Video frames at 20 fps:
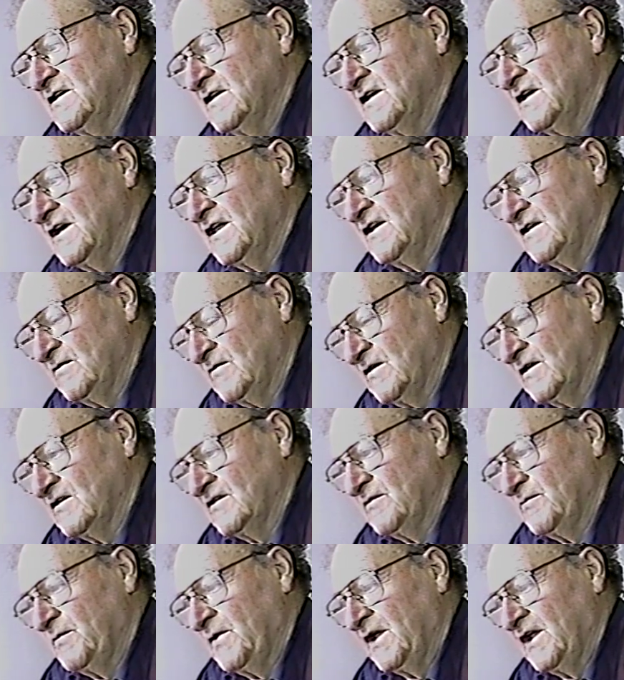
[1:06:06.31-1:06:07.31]
and he wanted
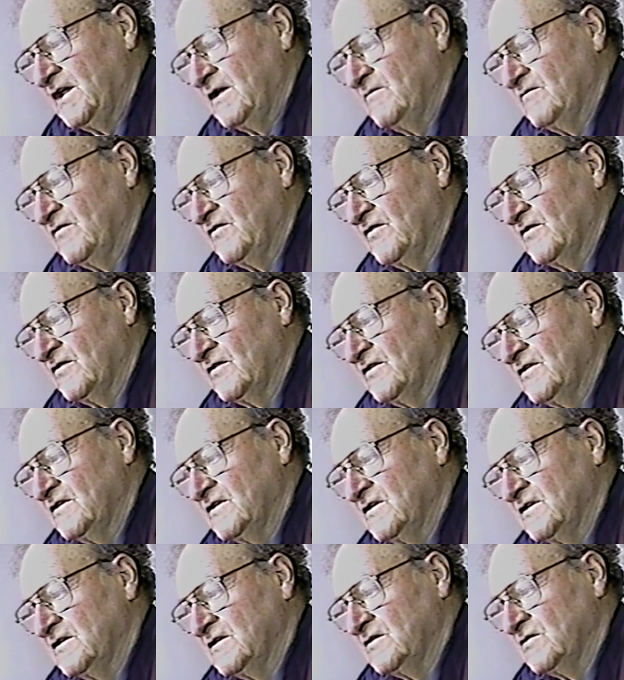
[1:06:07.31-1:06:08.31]
to pay him for it.
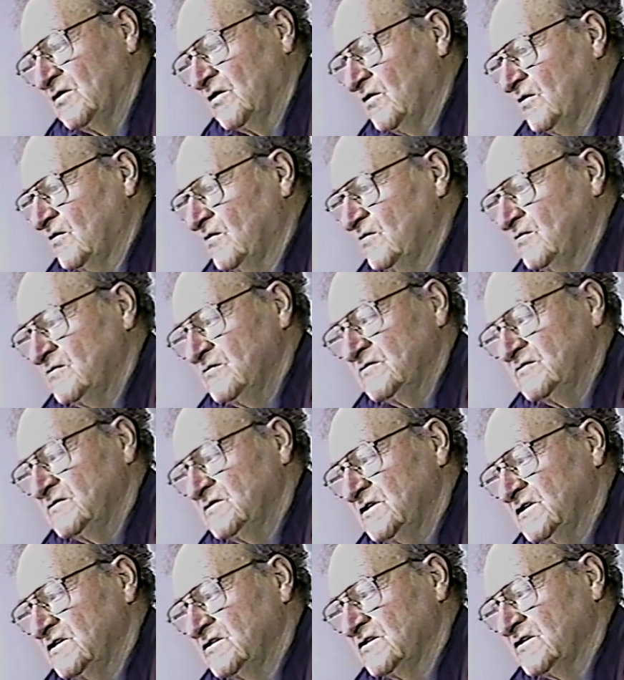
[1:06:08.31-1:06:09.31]
And no,
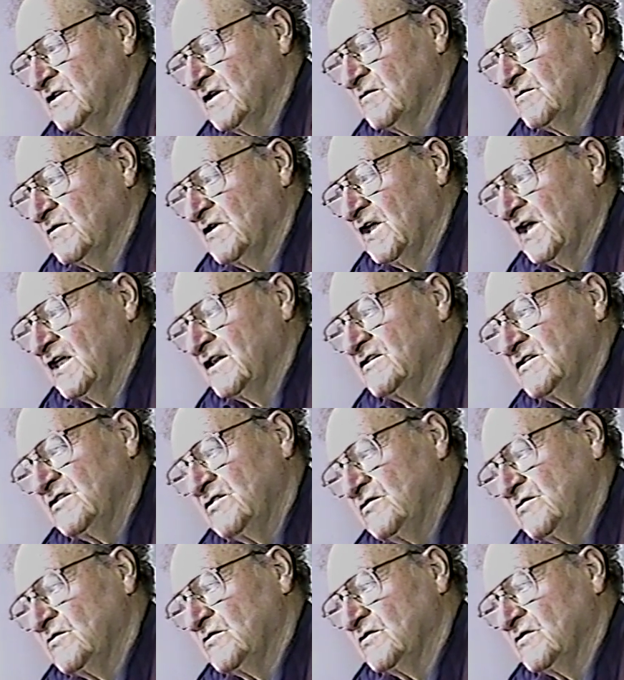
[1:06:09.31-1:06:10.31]
he said, I'm glad to
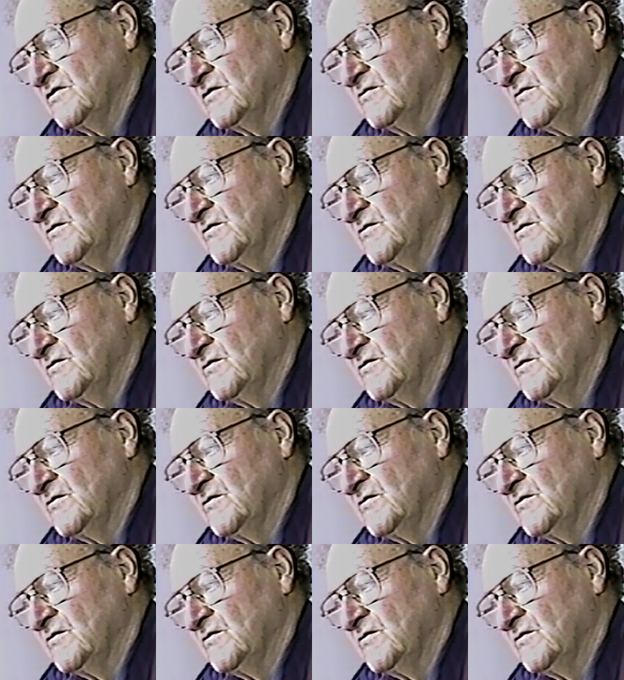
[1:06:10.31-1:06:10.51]
do it.